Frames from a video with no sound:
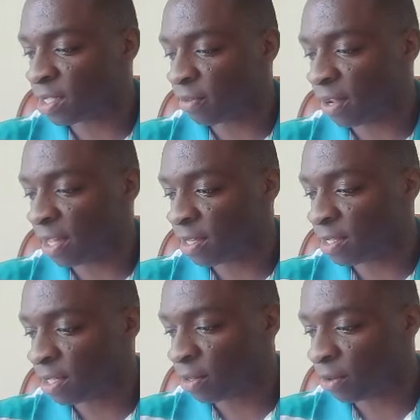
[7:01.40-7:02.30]
this and you
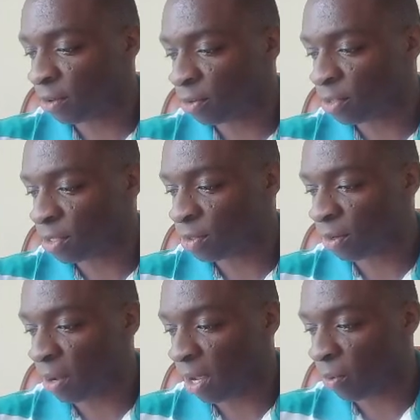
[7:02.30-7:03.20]
cross this one by
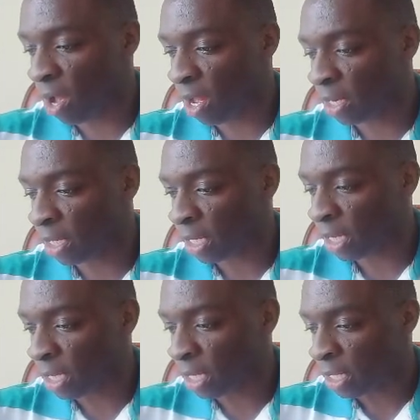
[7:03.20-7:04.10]
1,
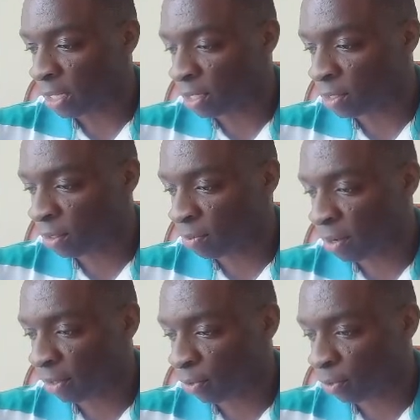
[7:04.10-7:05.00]
this one by
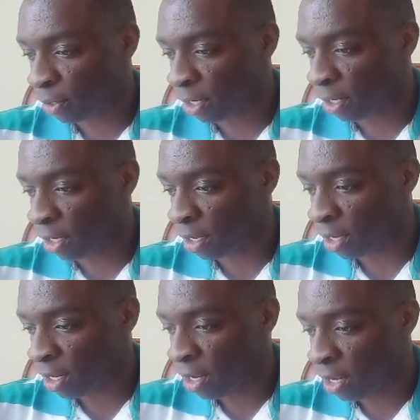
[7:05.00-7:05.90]
3,
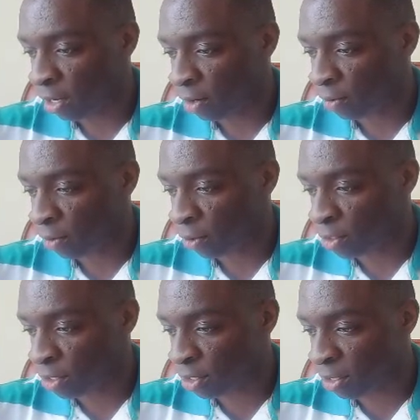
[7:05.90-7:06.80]
and of course it
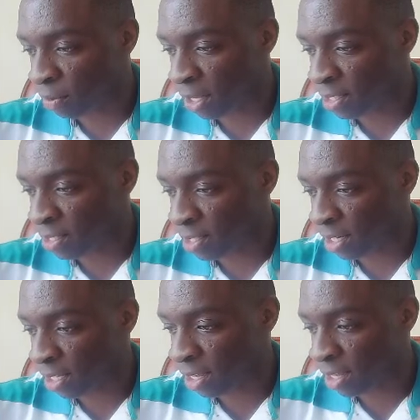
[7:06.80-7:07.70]
remains
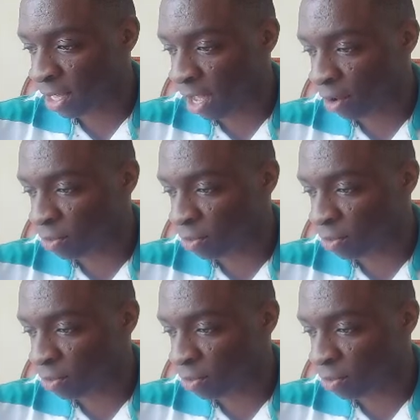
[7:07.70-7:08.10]
3,000.